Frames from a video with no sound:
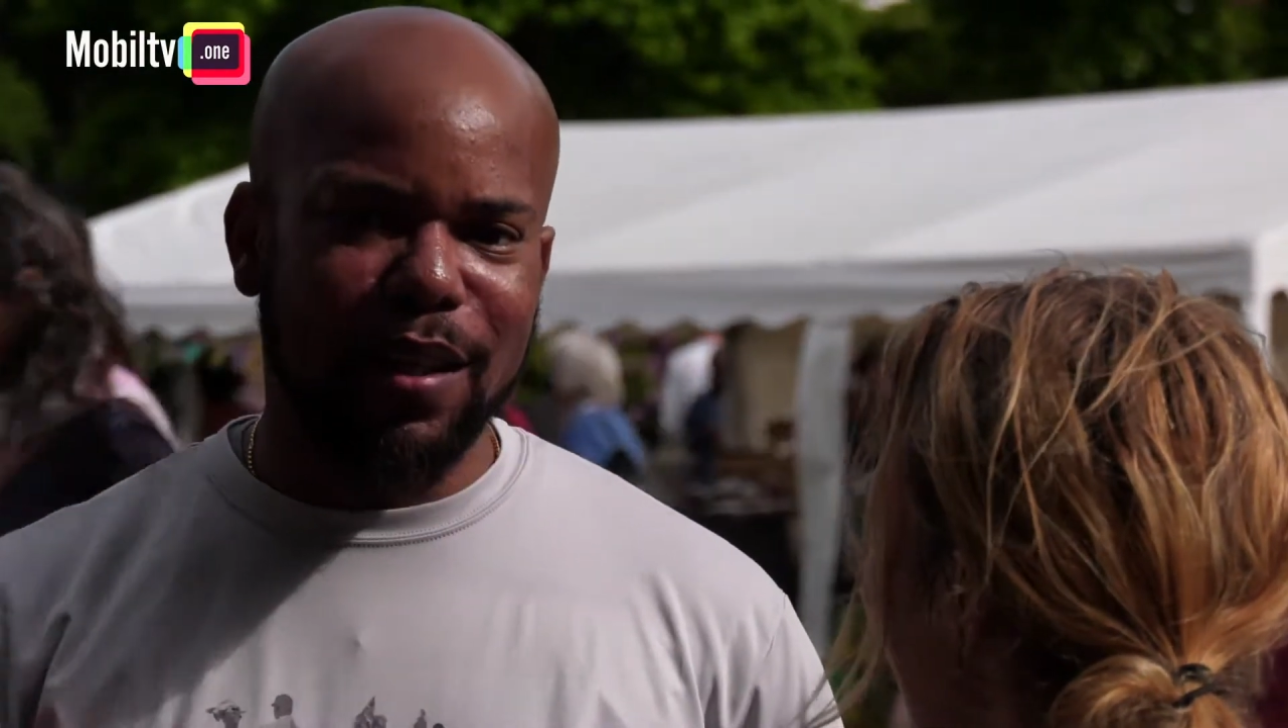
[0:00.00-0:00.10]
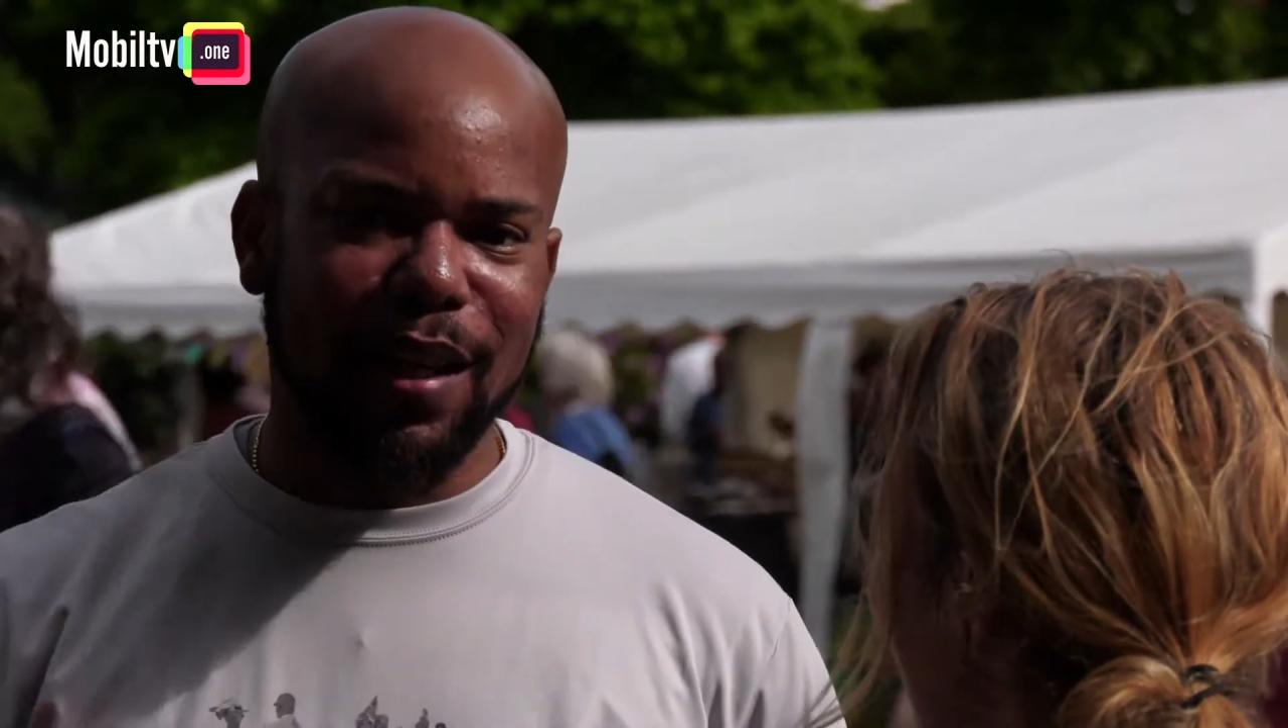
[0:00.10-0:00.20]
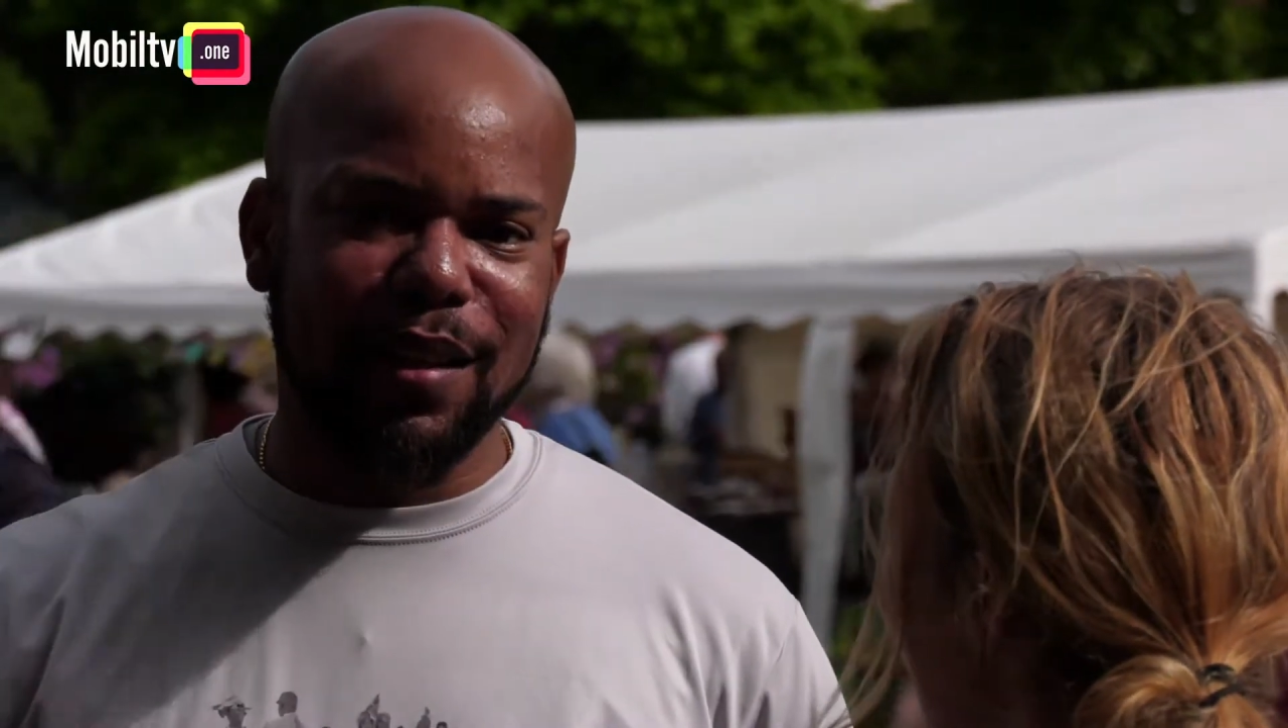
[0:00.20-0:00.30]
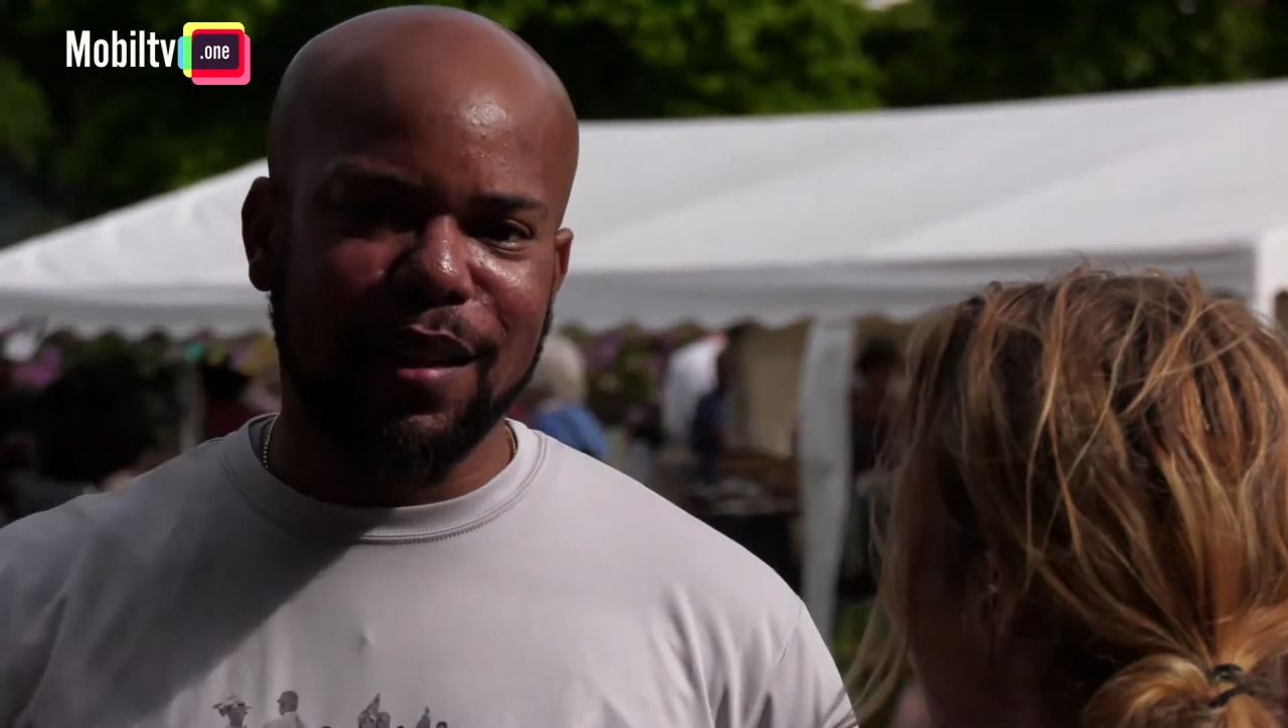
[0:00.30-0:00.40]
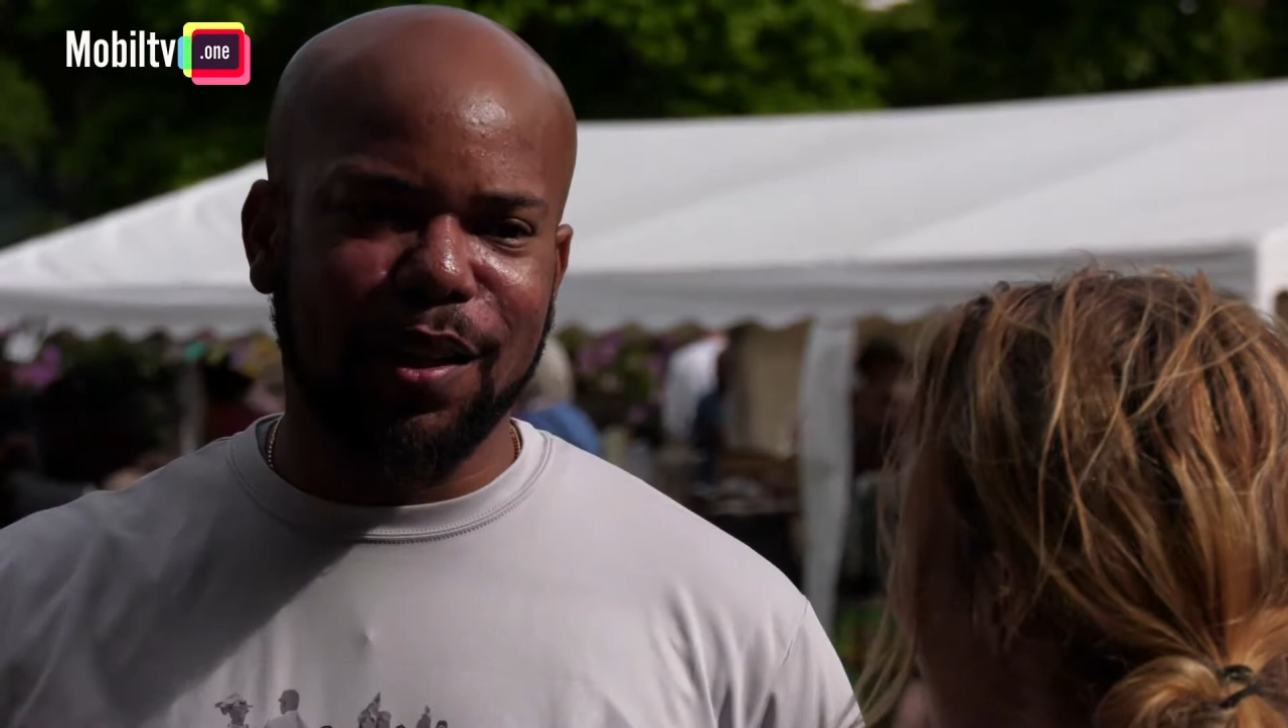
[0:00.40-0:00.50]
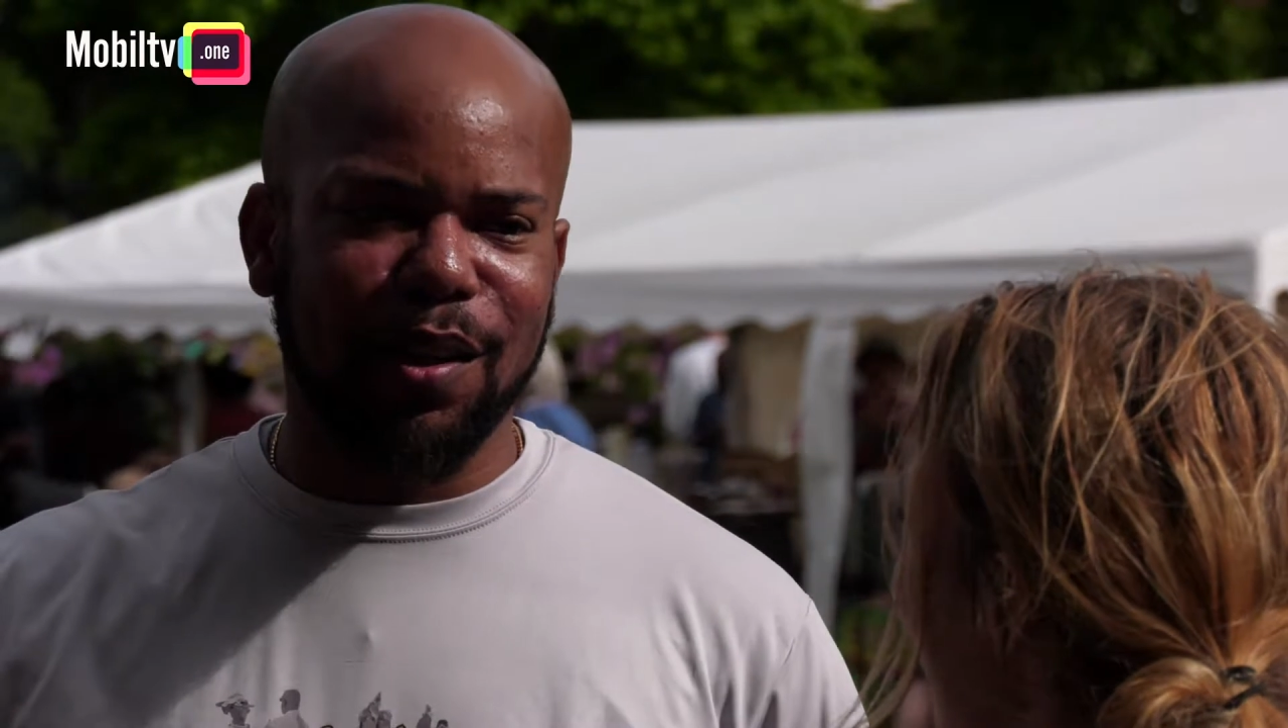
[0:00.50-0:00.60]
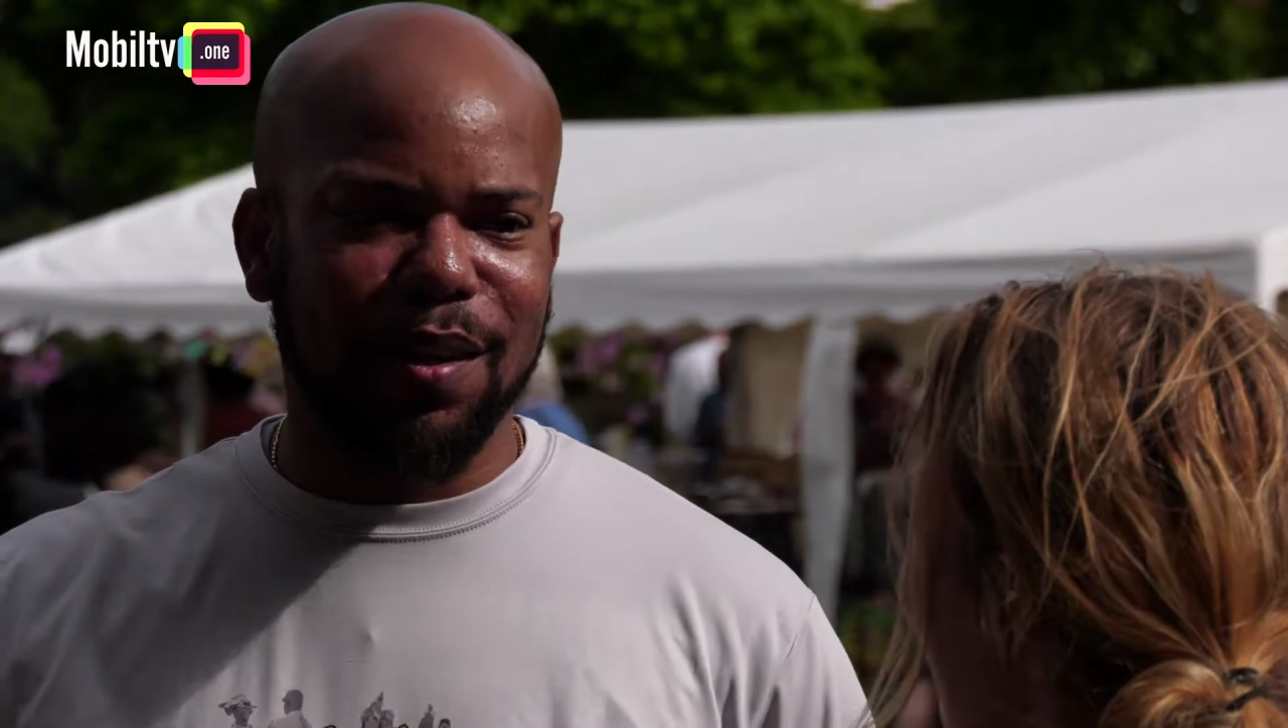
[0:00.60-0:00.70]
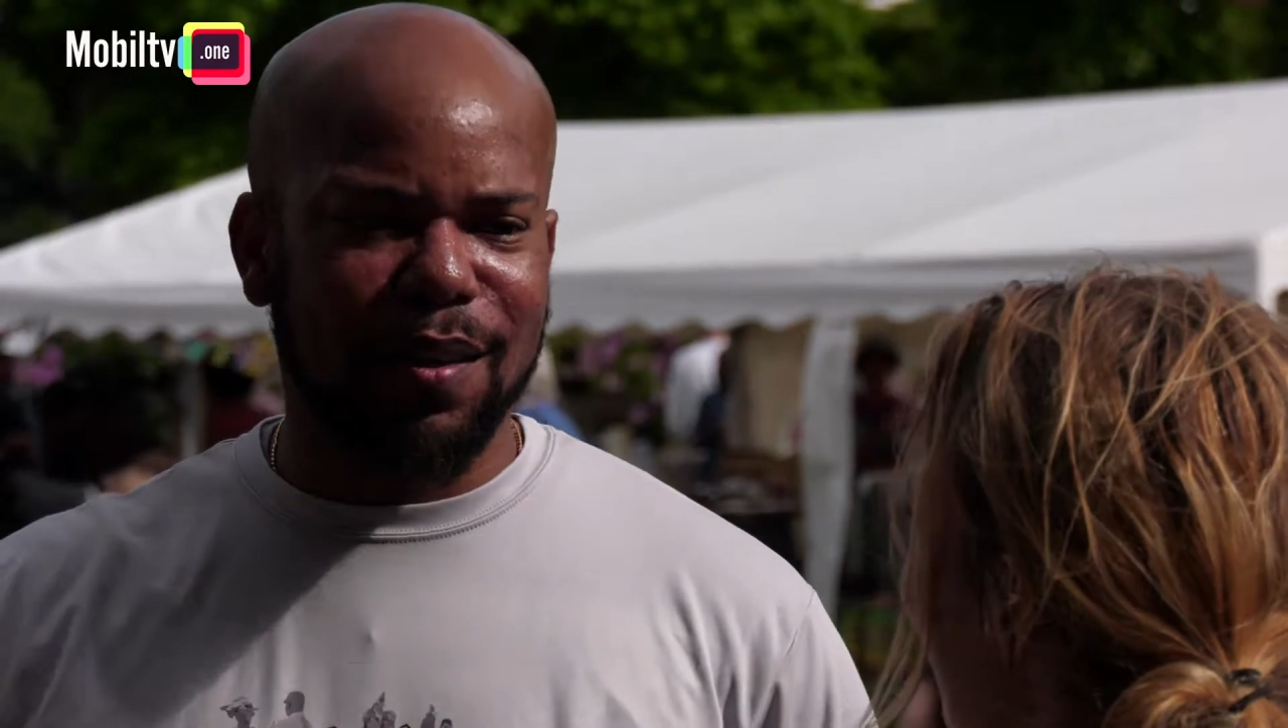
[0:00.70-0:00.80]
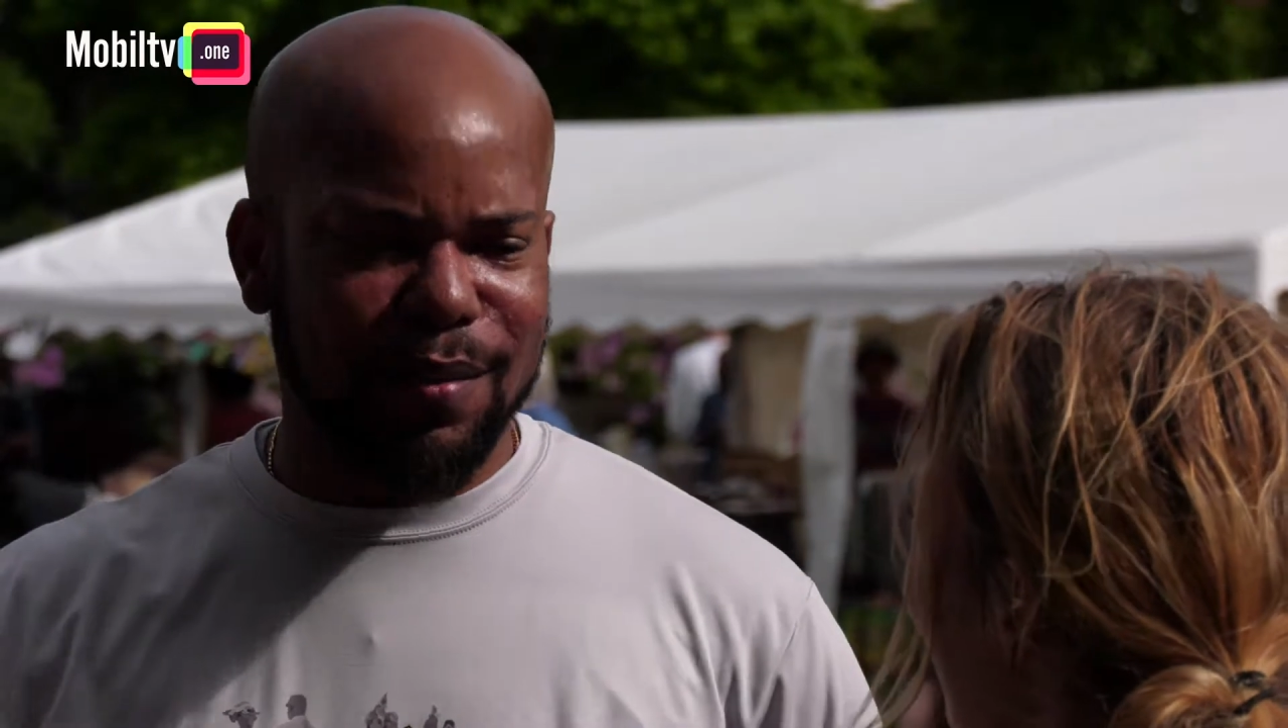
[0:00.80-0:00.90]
that their